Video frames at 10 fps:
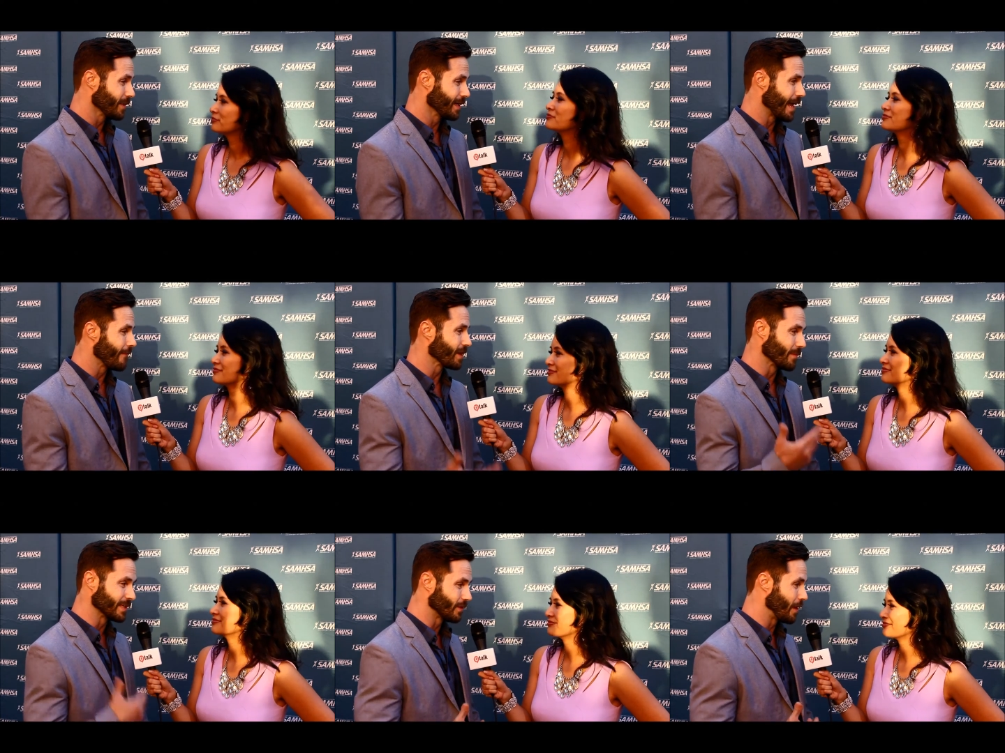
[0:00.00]
Speaker 1: in having a
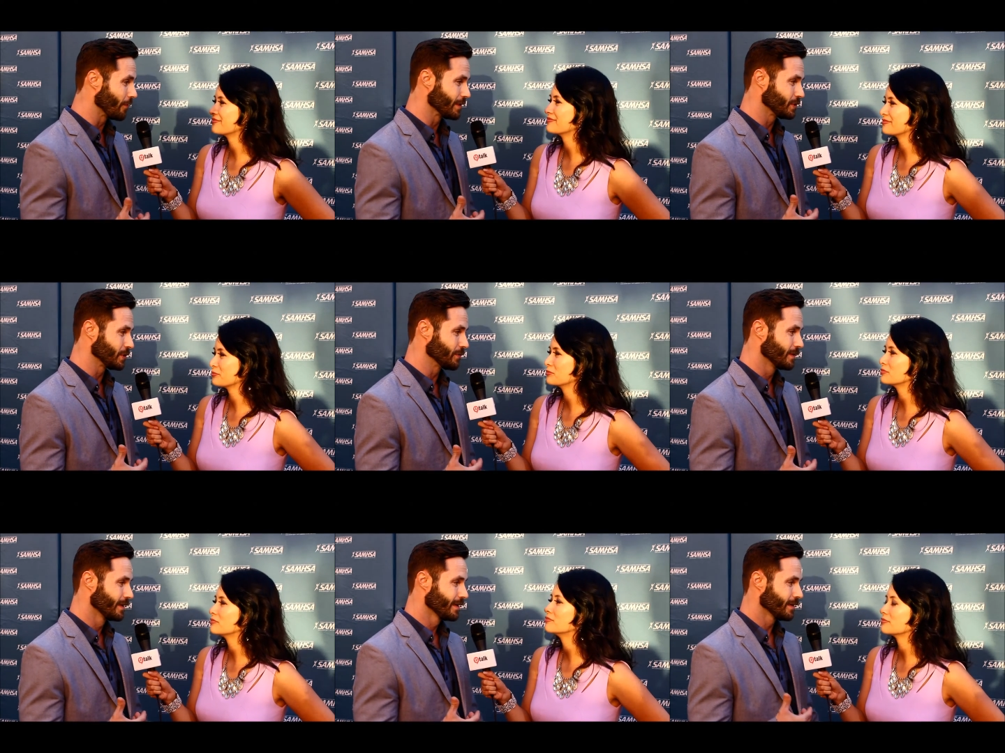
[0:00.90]
mental health issue,
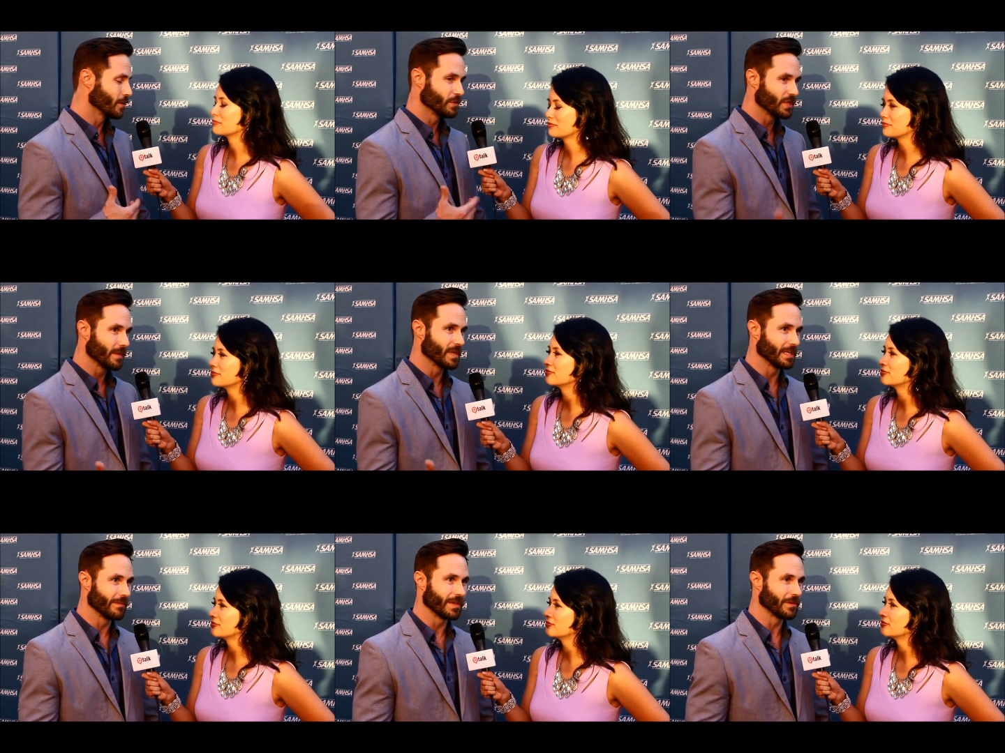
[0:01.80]
no shame
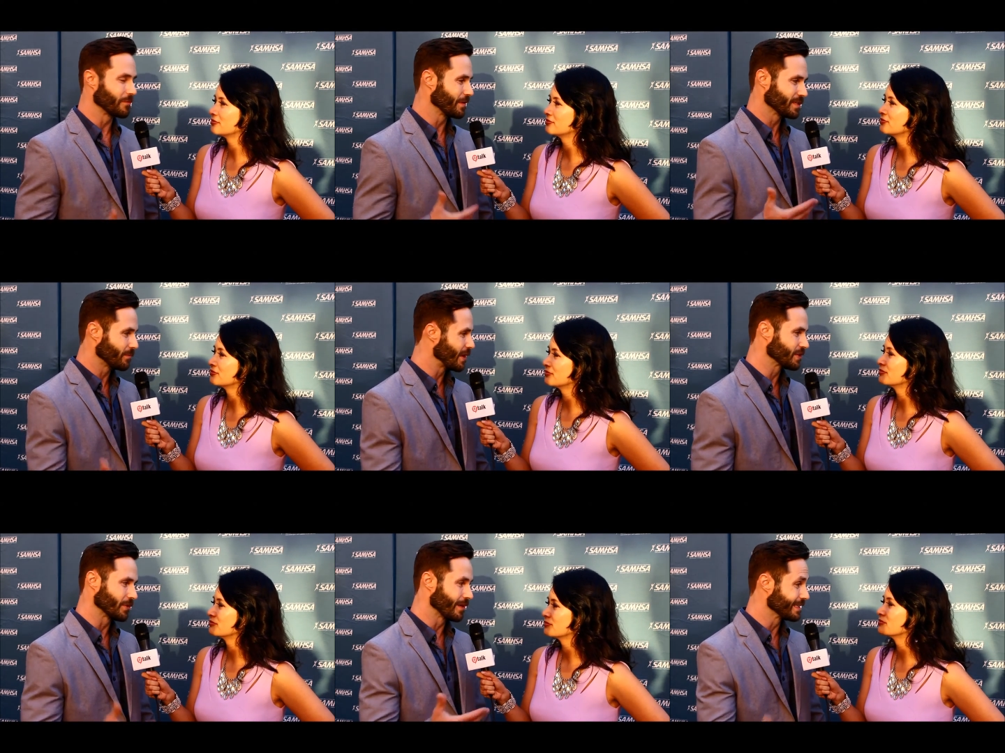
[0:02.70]
in living with
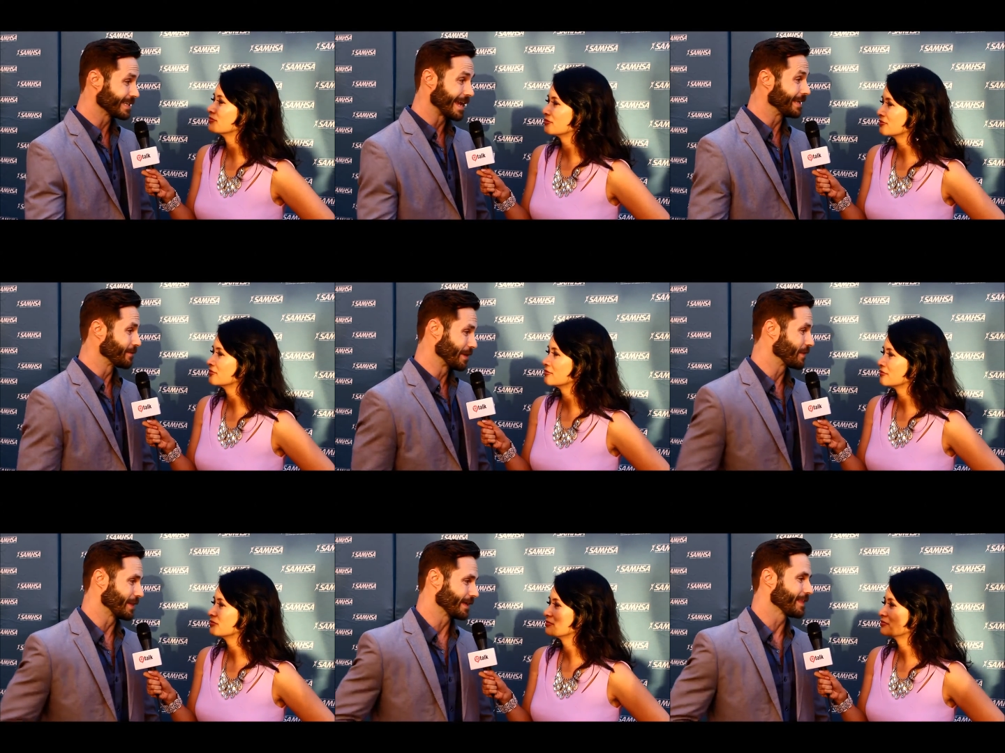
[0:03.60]
depression or anxiety or
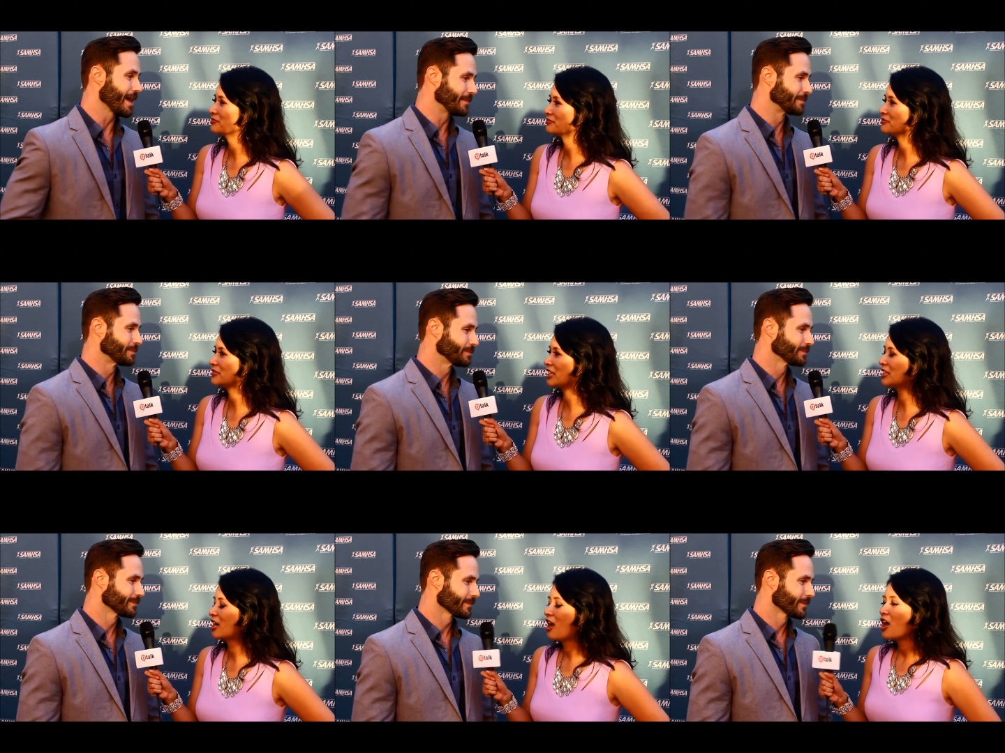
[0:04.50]
anything like that
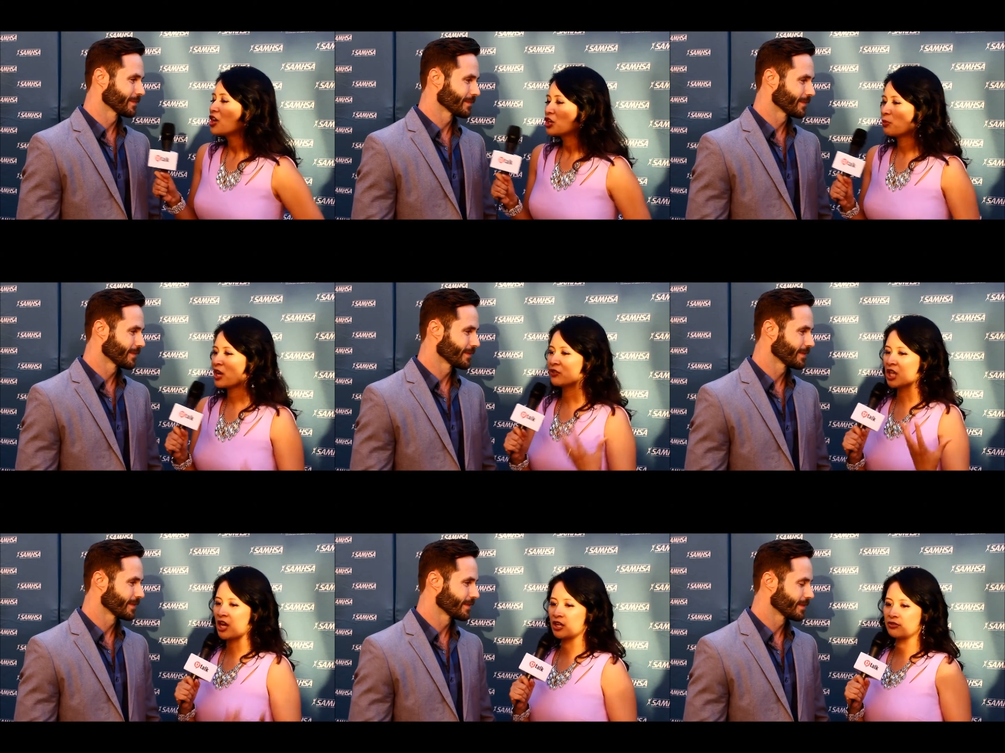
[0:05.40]
Speaker 2: you know, we have a
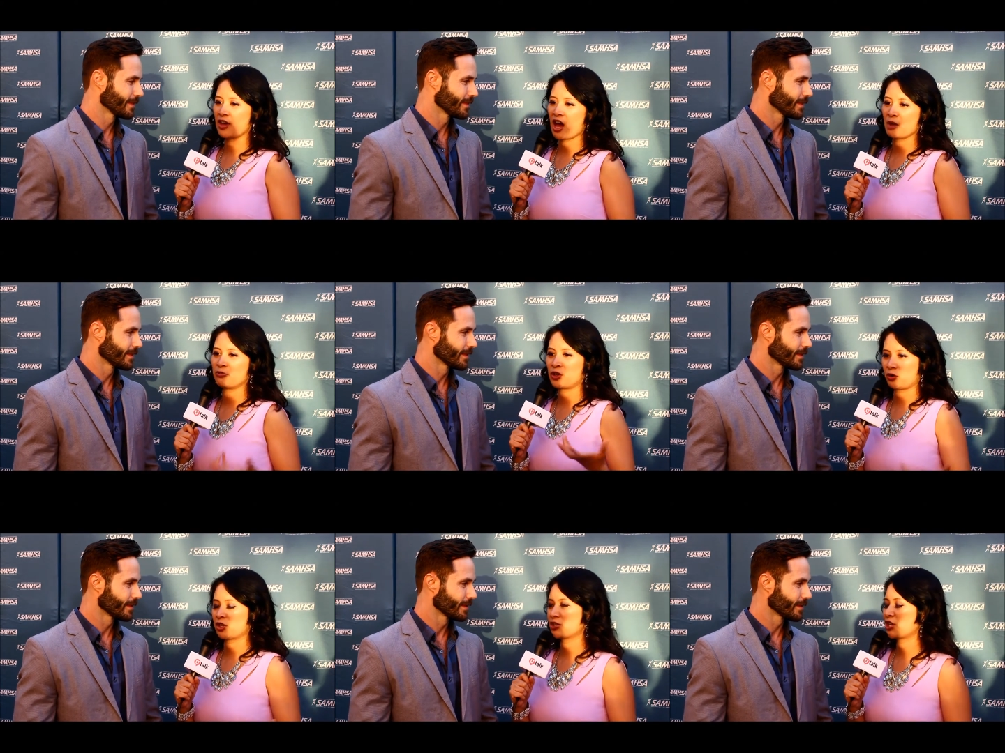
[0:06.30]
lot of um,
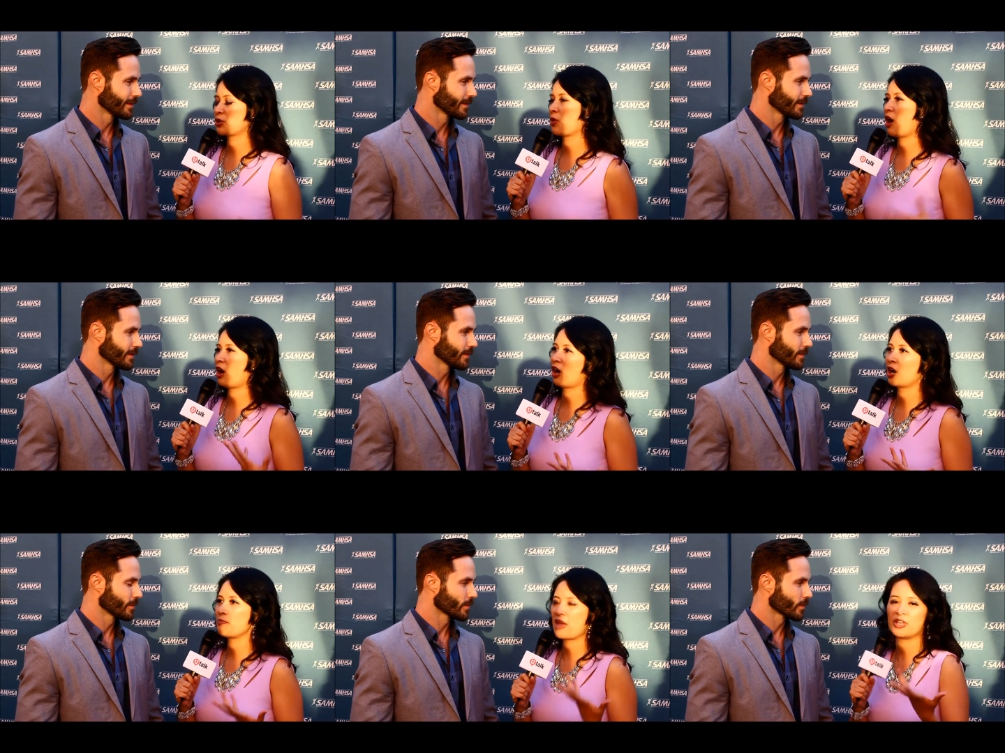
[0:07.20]
viewers who
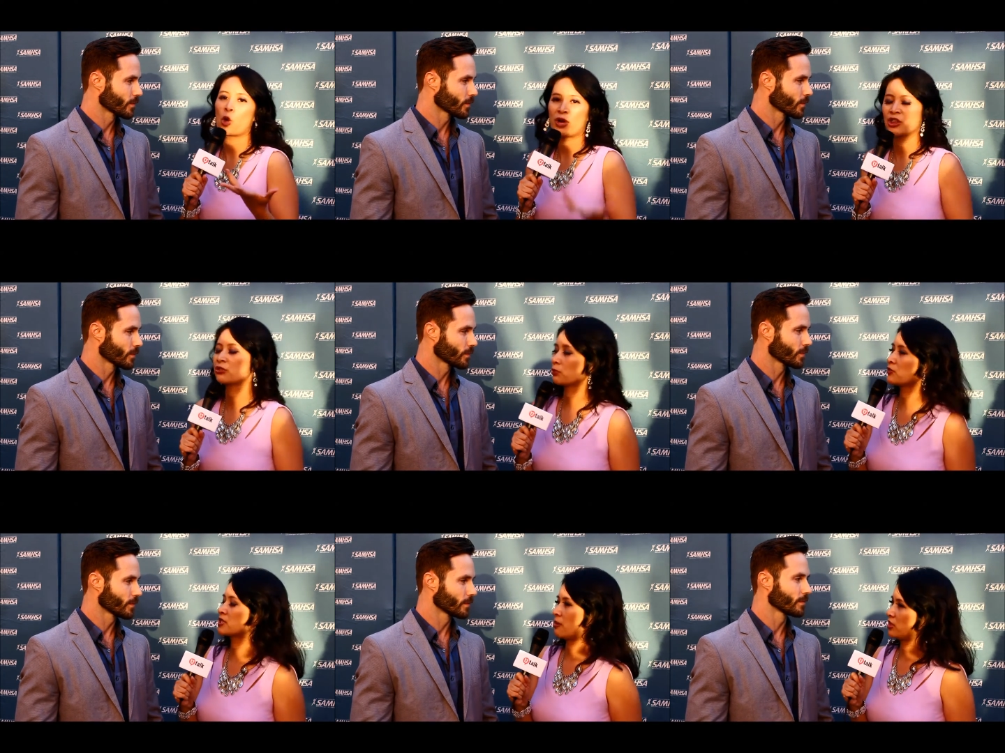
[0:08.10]
are maybe going
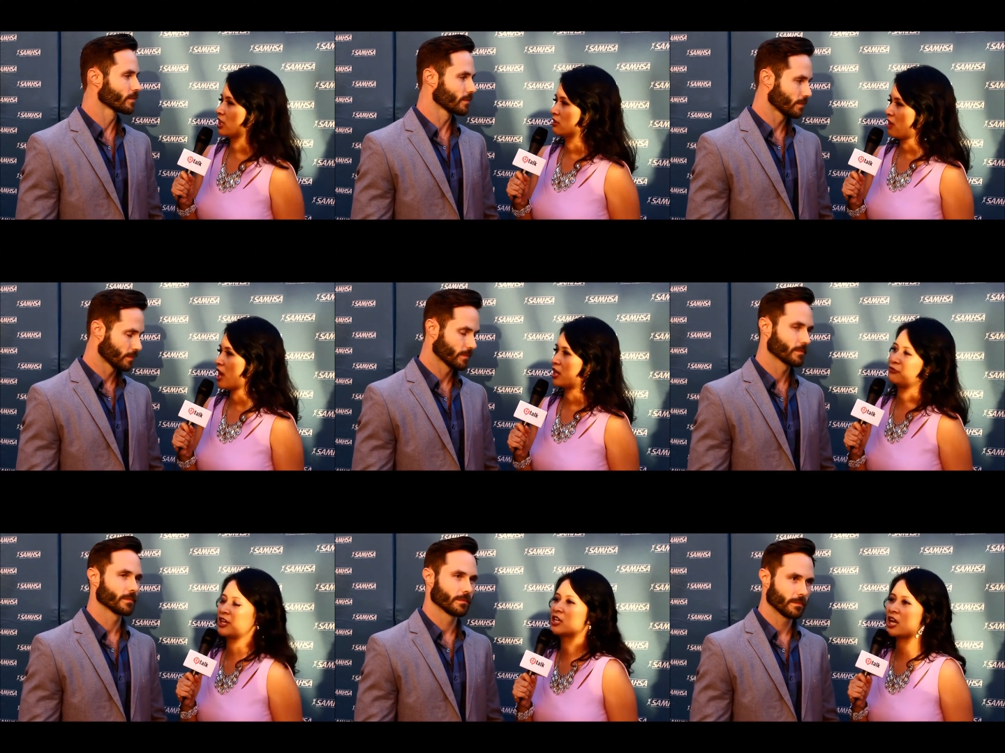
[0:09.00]
through something in
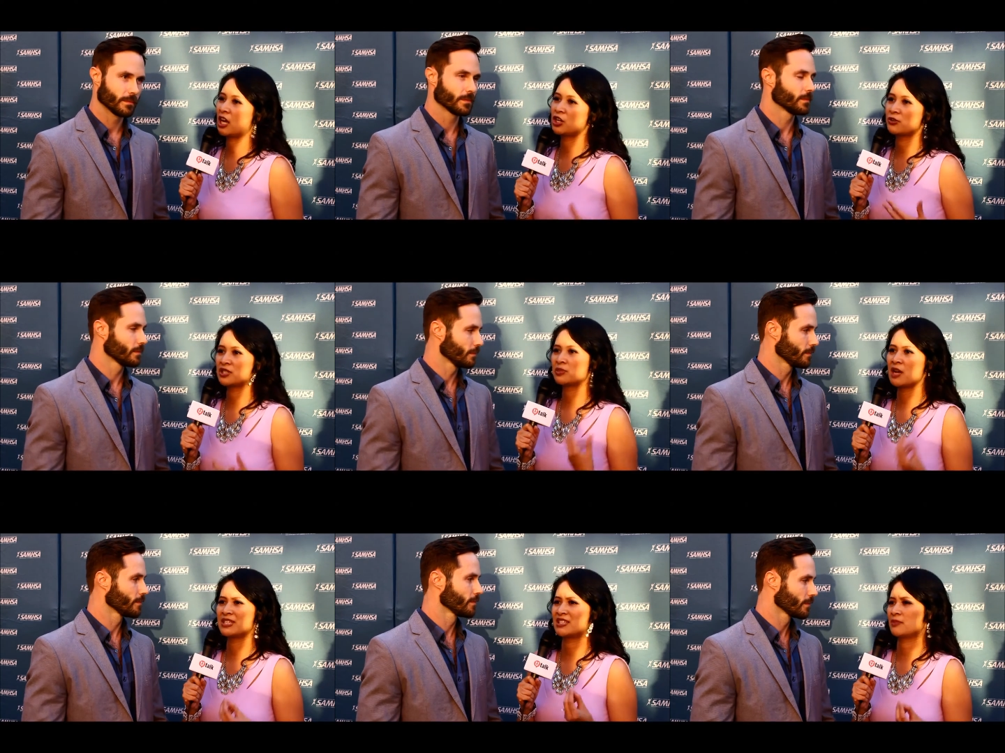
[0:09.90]
life, and, and I know
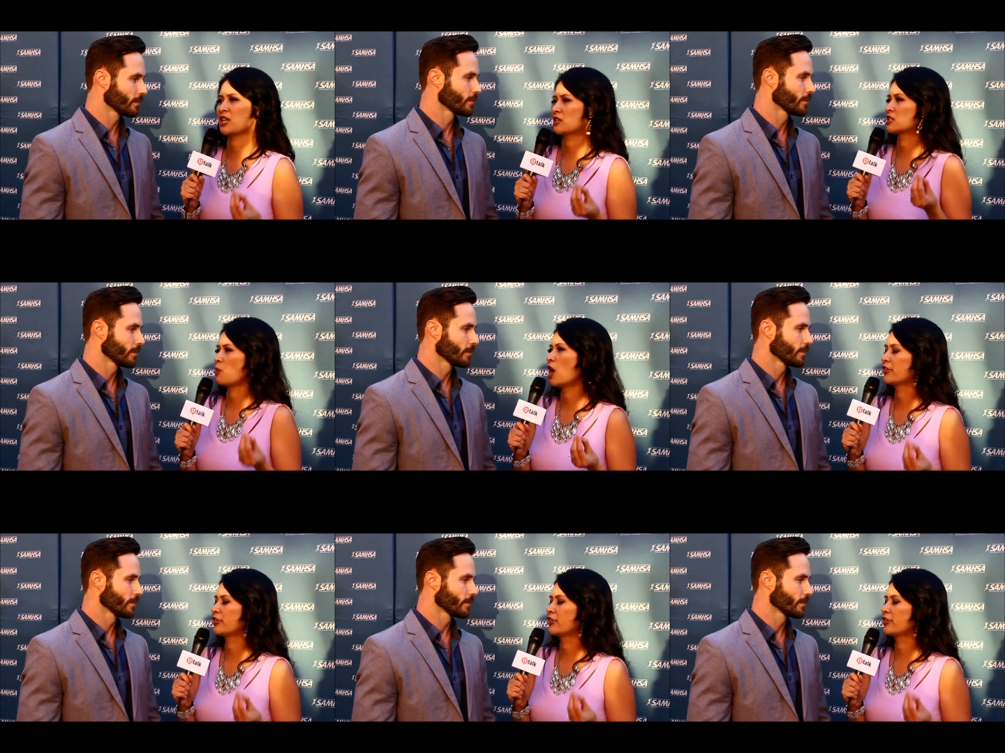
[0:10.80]
sometimes it seems like a small